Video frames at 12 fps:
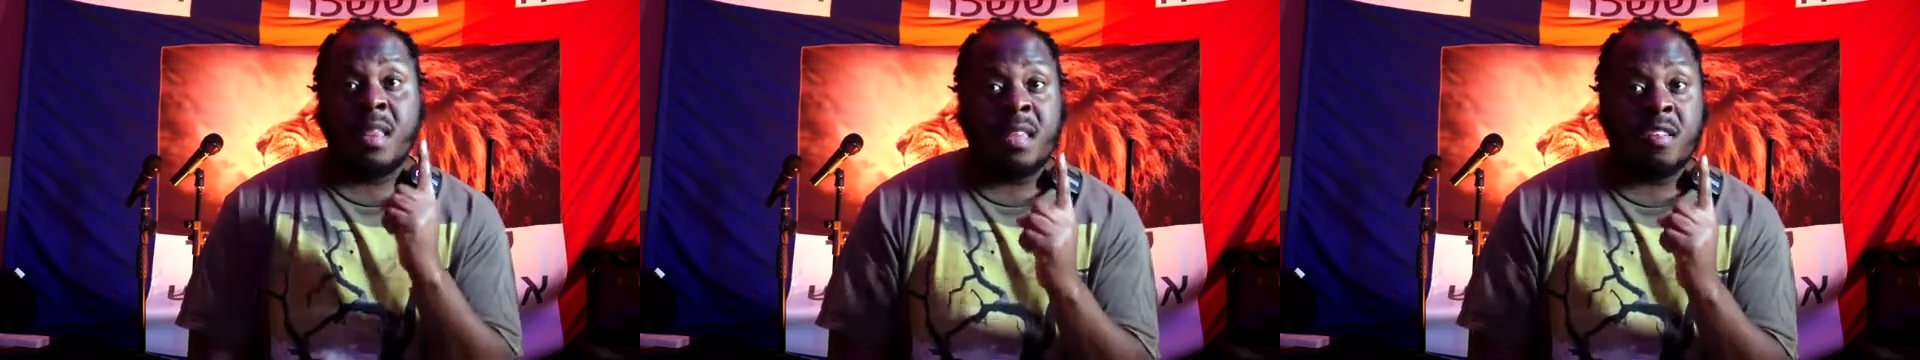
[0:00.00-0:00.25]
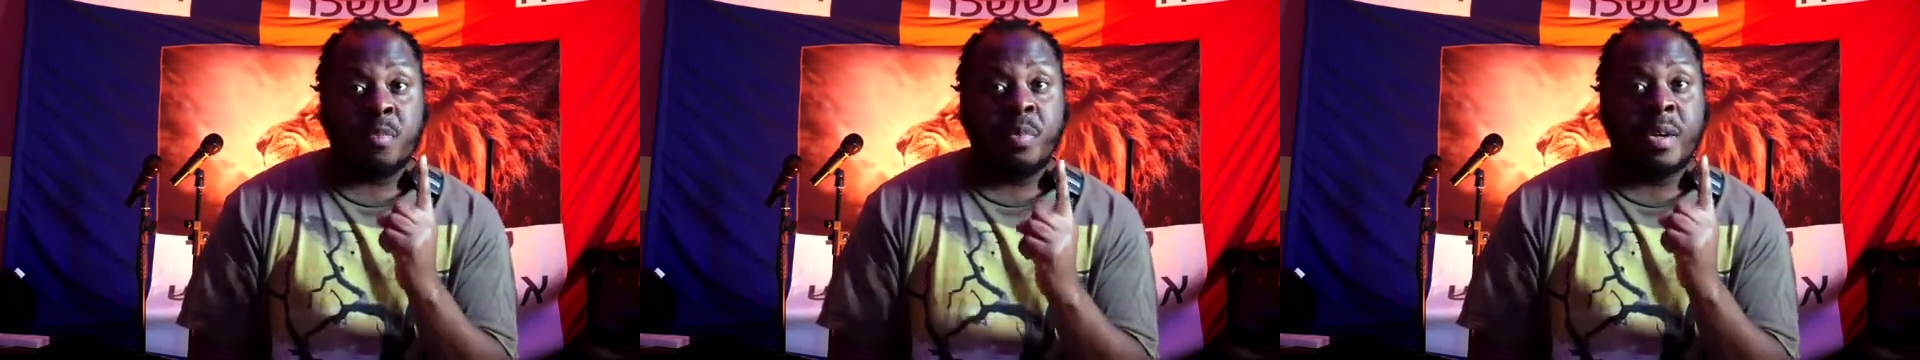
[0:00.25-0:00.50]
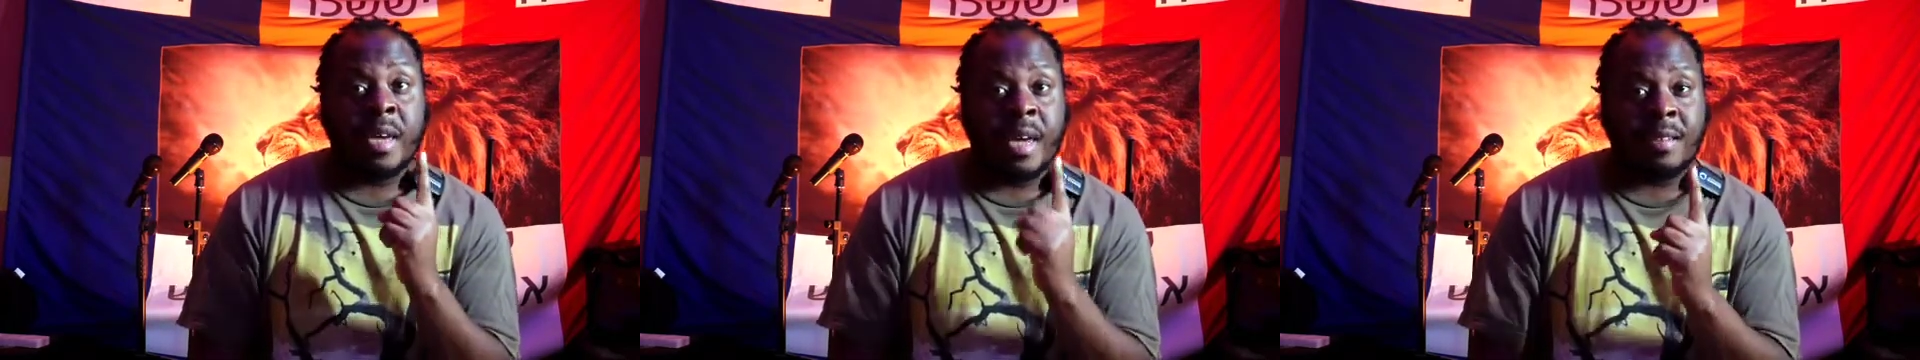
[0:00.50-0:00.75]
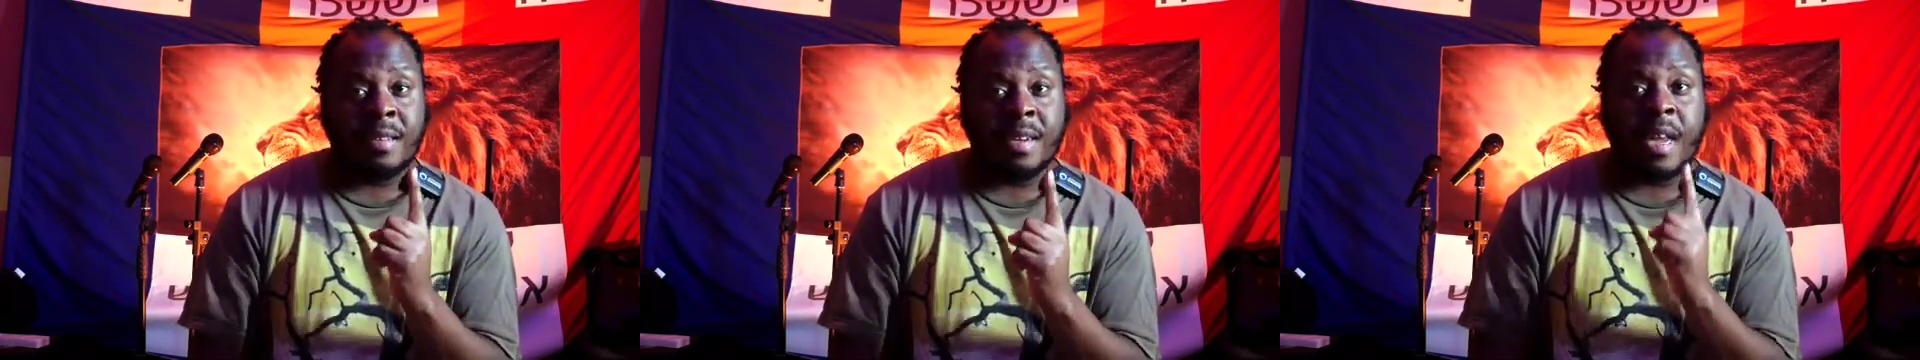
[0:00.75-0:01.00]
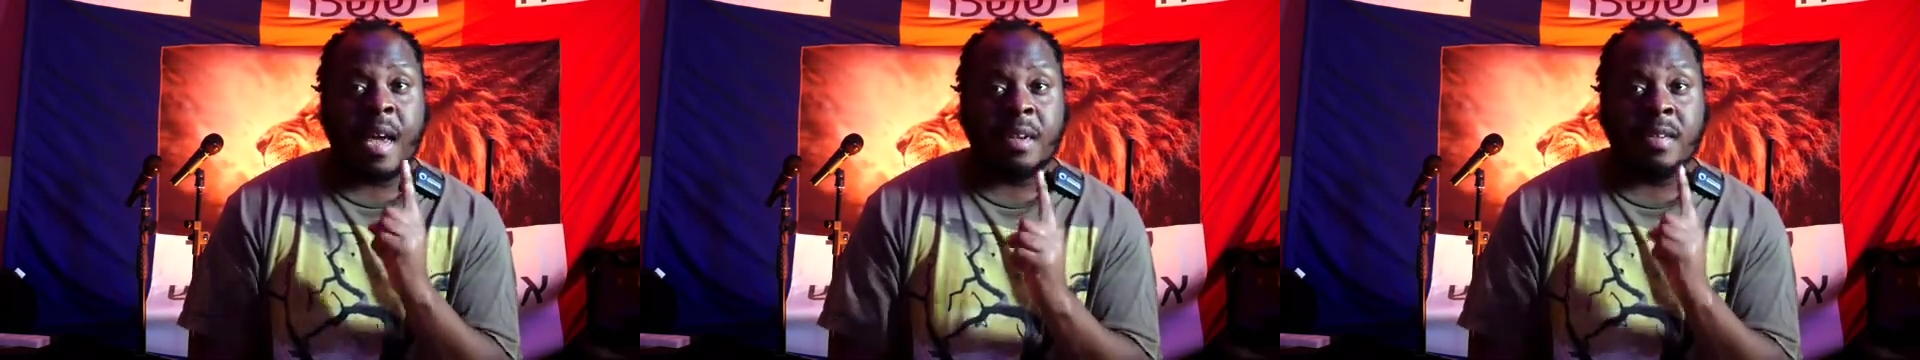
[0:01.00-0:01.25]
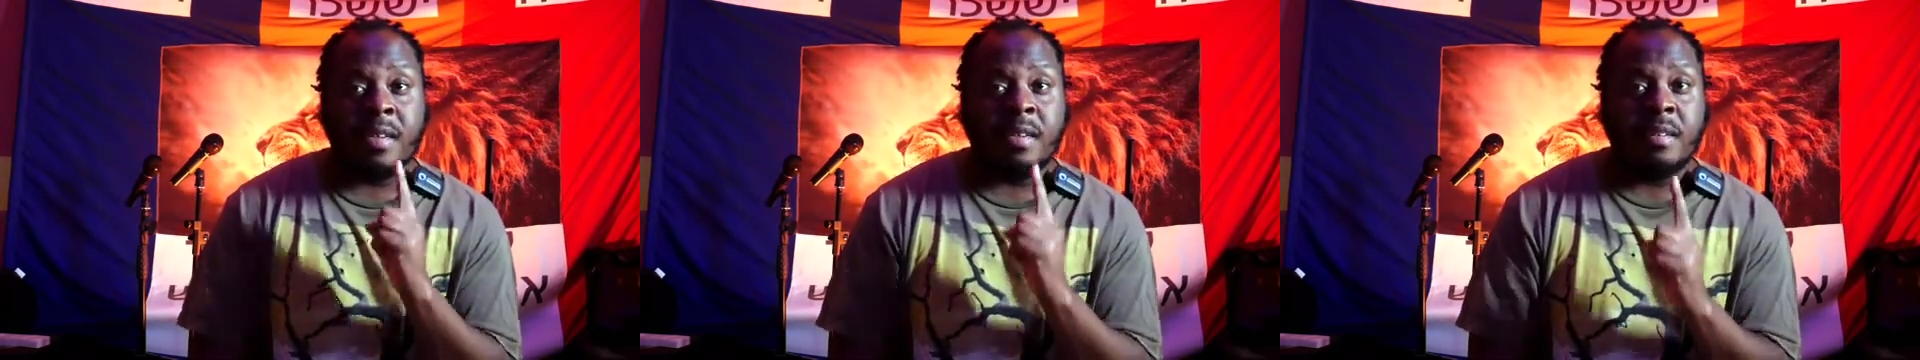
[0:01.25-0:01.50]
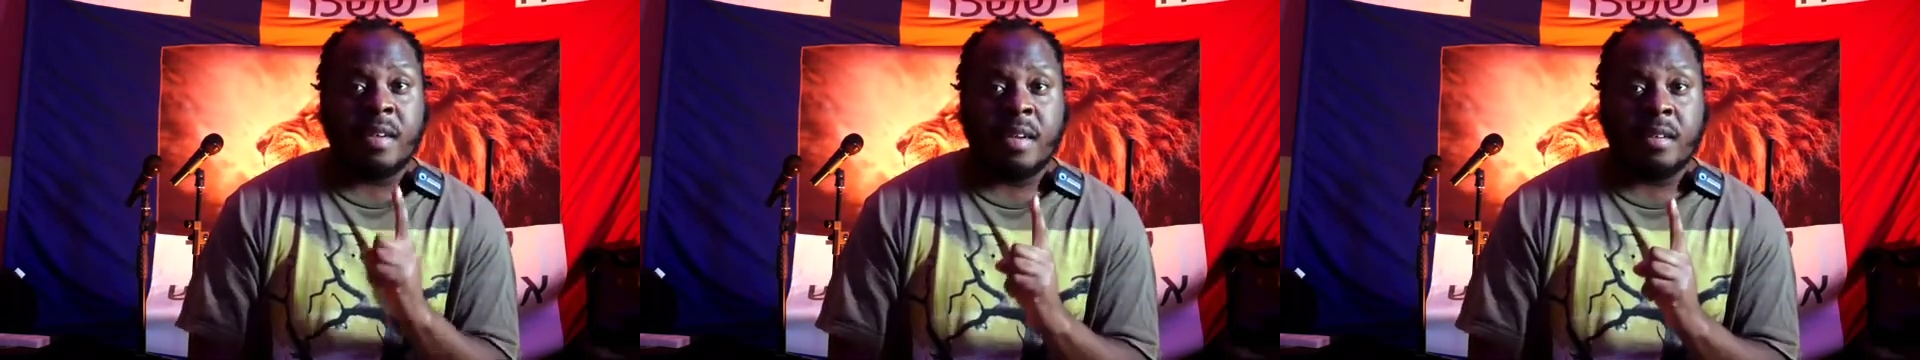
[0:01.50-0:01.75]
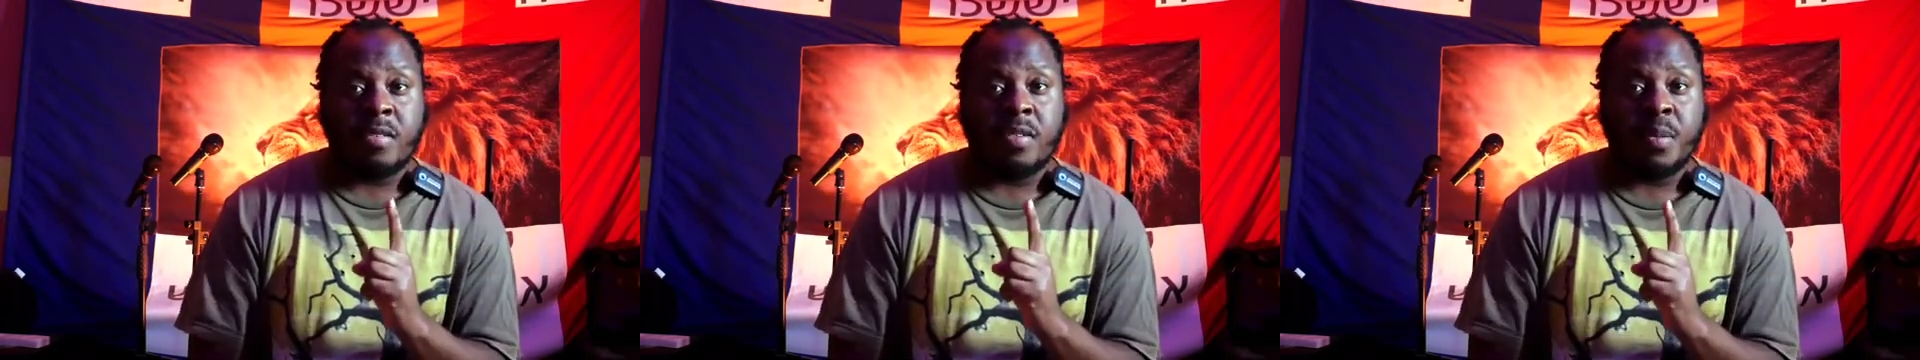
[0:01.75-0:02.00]
this book has a lot of
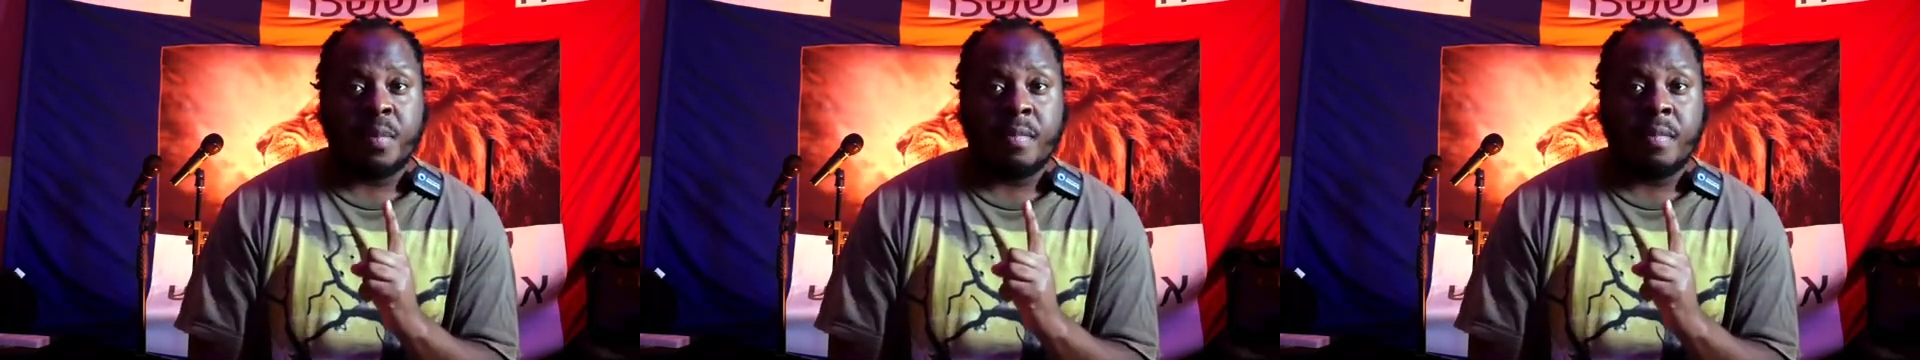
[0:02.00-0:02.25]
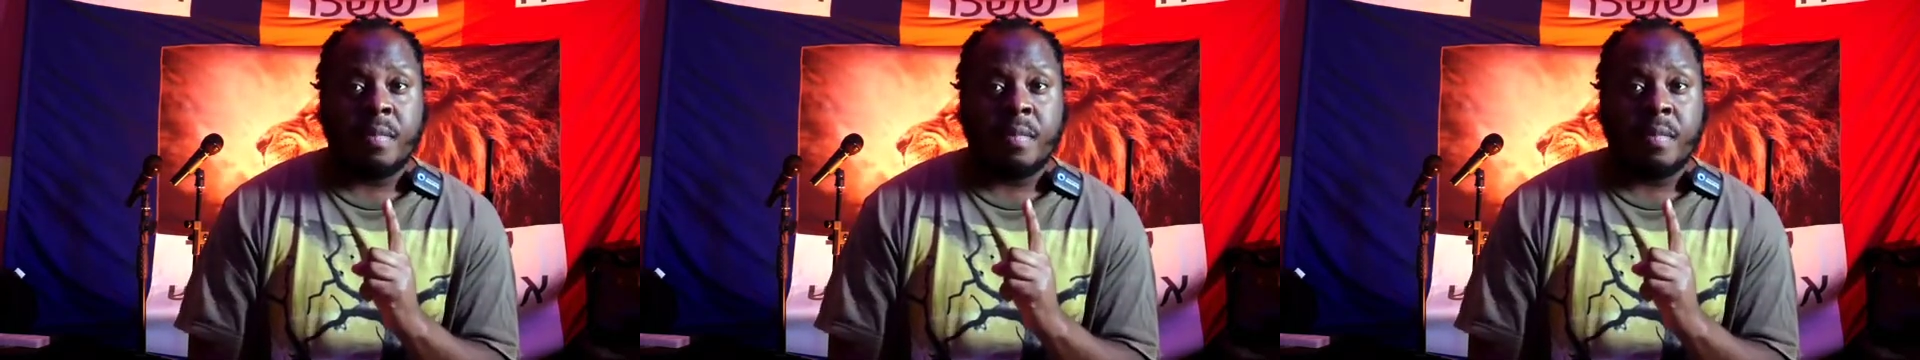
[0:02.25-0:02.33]
details.